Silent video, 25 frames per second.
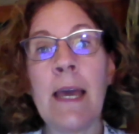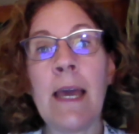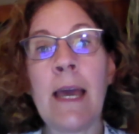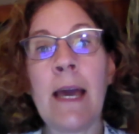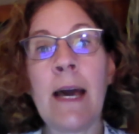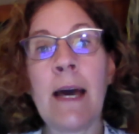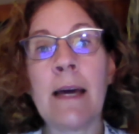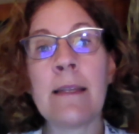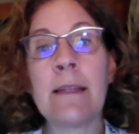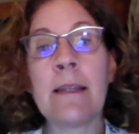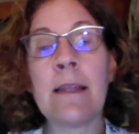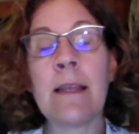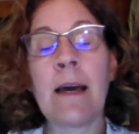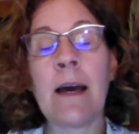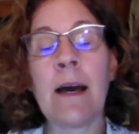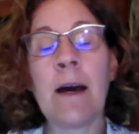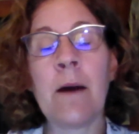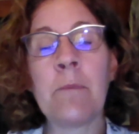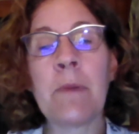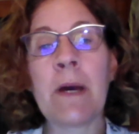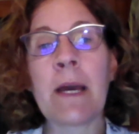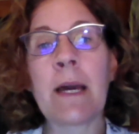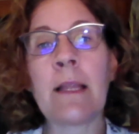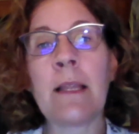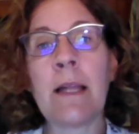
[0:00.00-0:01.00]
And uh,
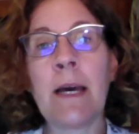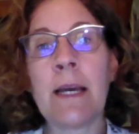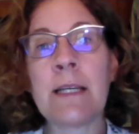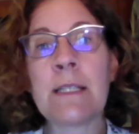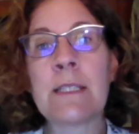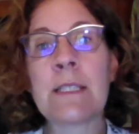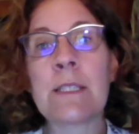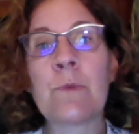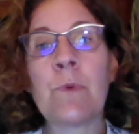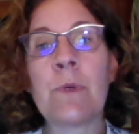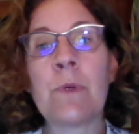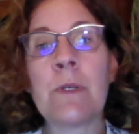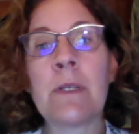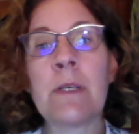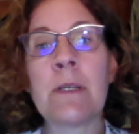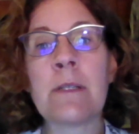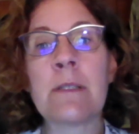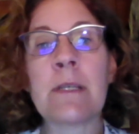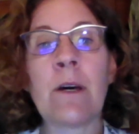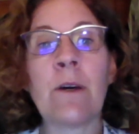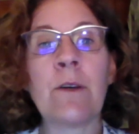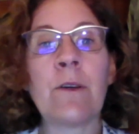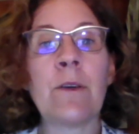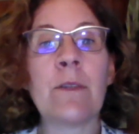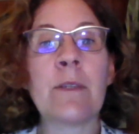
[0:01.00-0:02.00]
my clients would
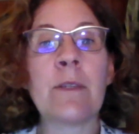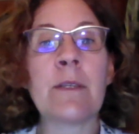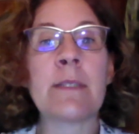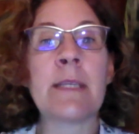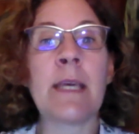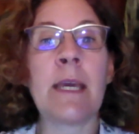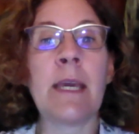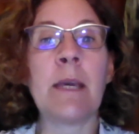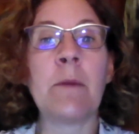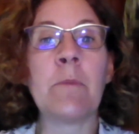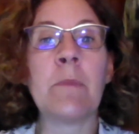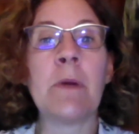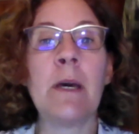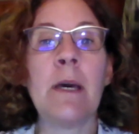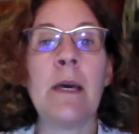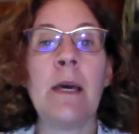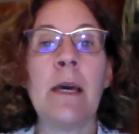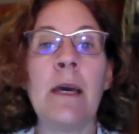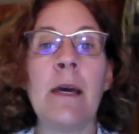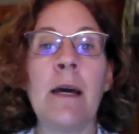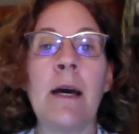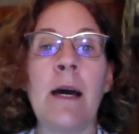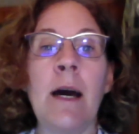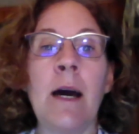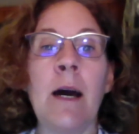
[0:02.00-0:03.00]
tell you the same.
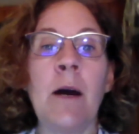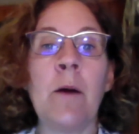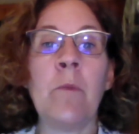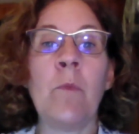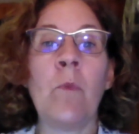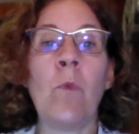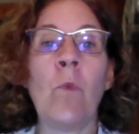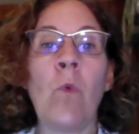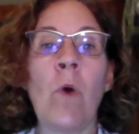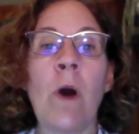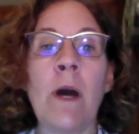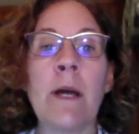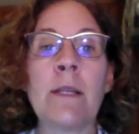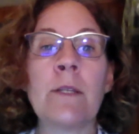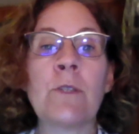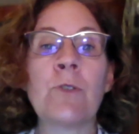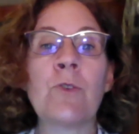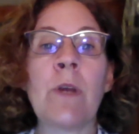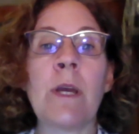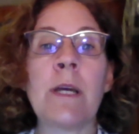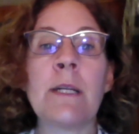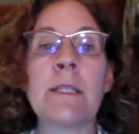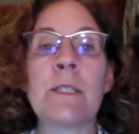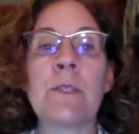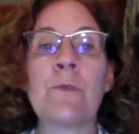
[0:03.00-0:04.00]
Um, what
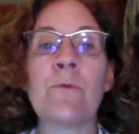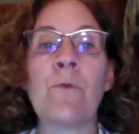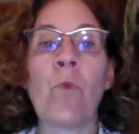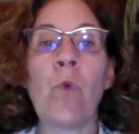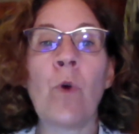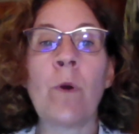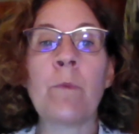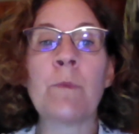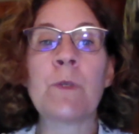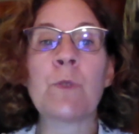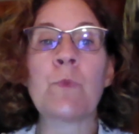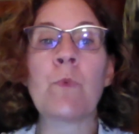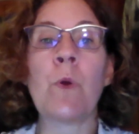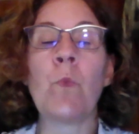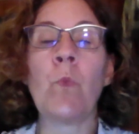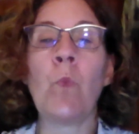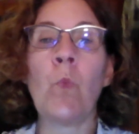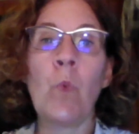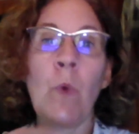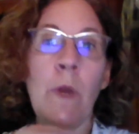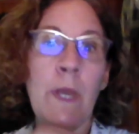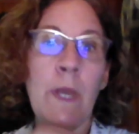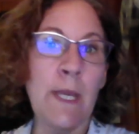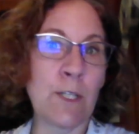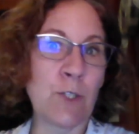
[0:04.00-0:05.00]
transforms
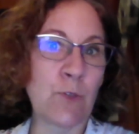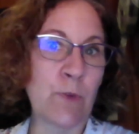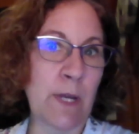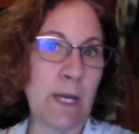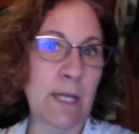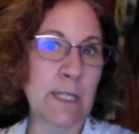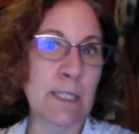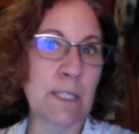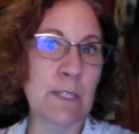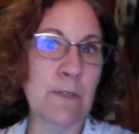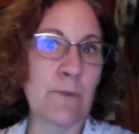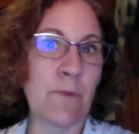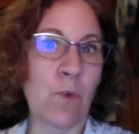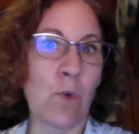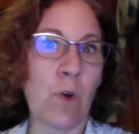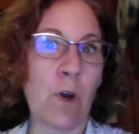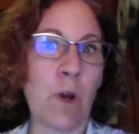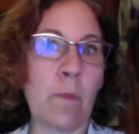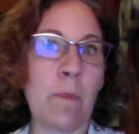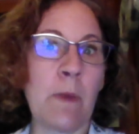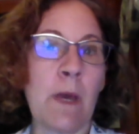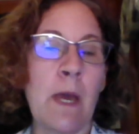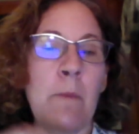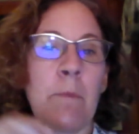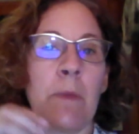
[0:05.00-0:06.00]
when we
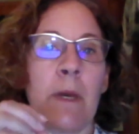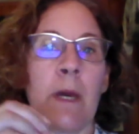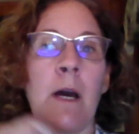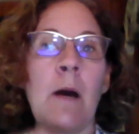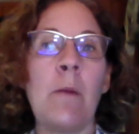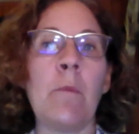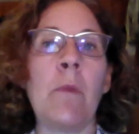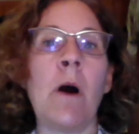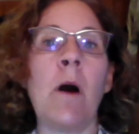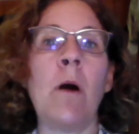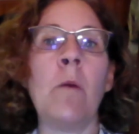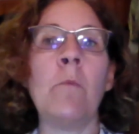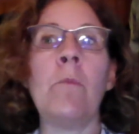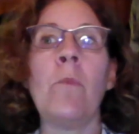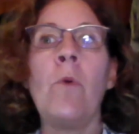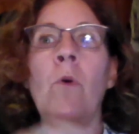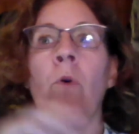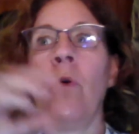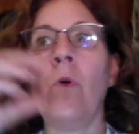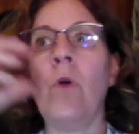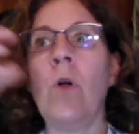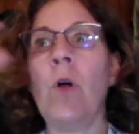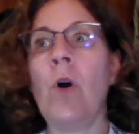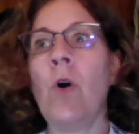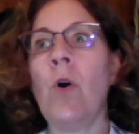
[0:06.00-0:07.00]
transform and become
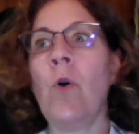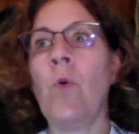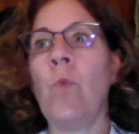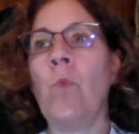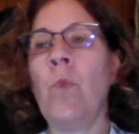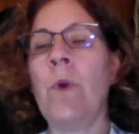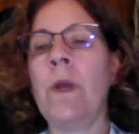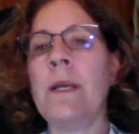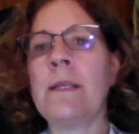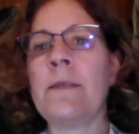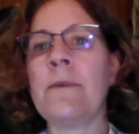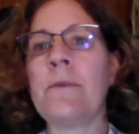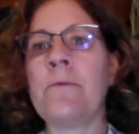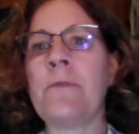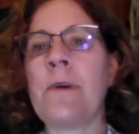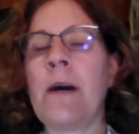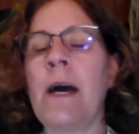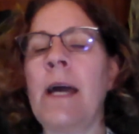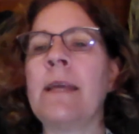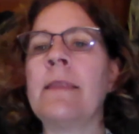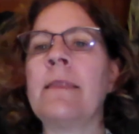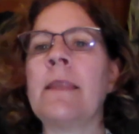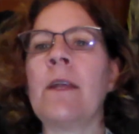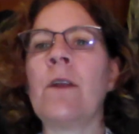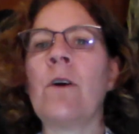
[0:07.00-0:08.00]
humble, we
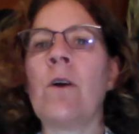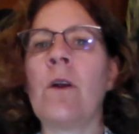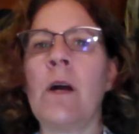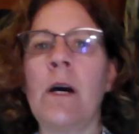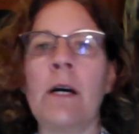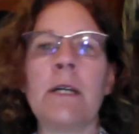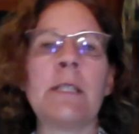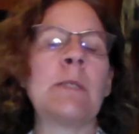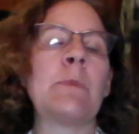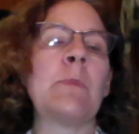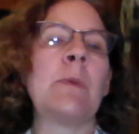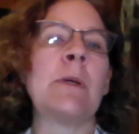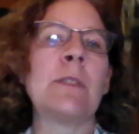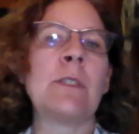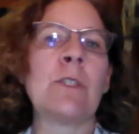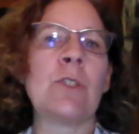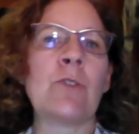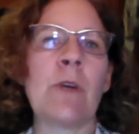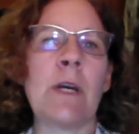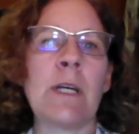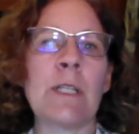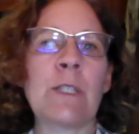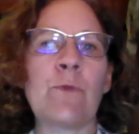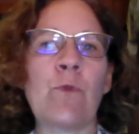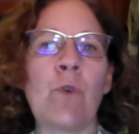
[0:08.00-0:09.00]
find that our husbands
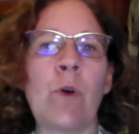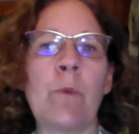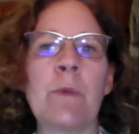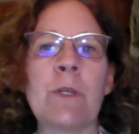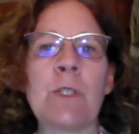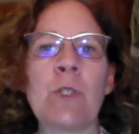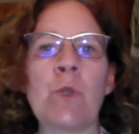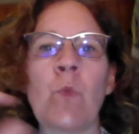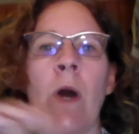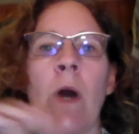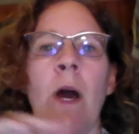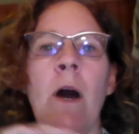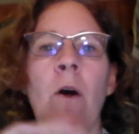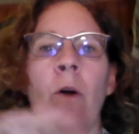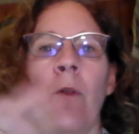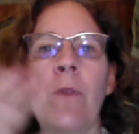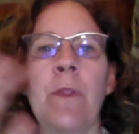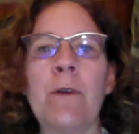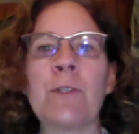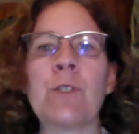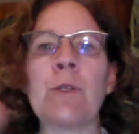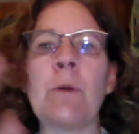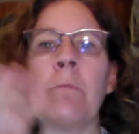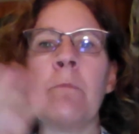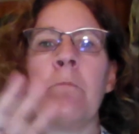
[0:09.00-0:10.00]
transform as well.
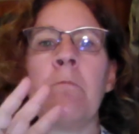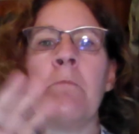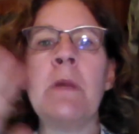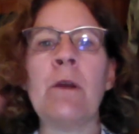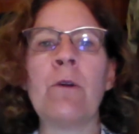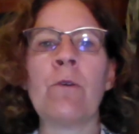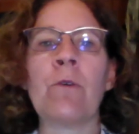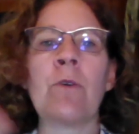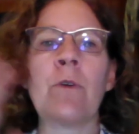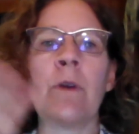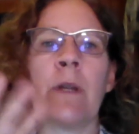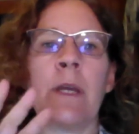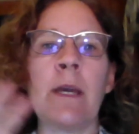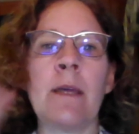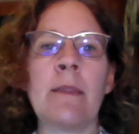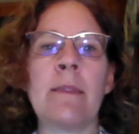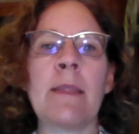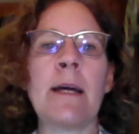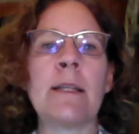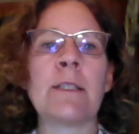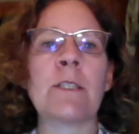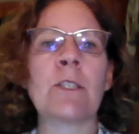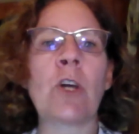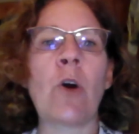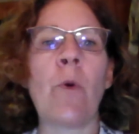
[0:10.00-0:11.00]
There's a mirroring
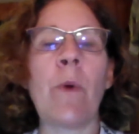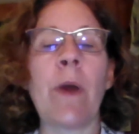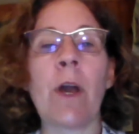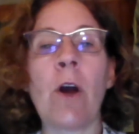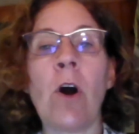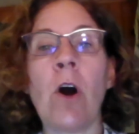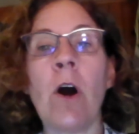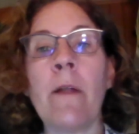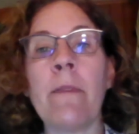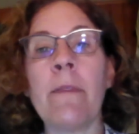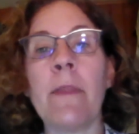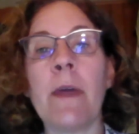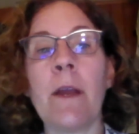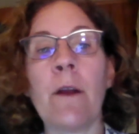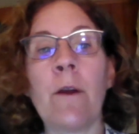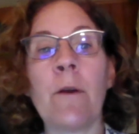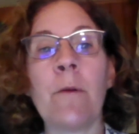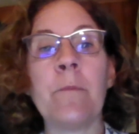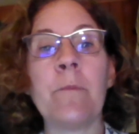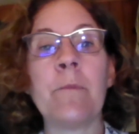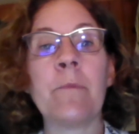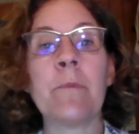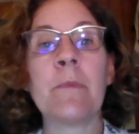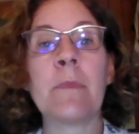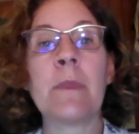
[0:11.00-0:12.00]
that's going on there.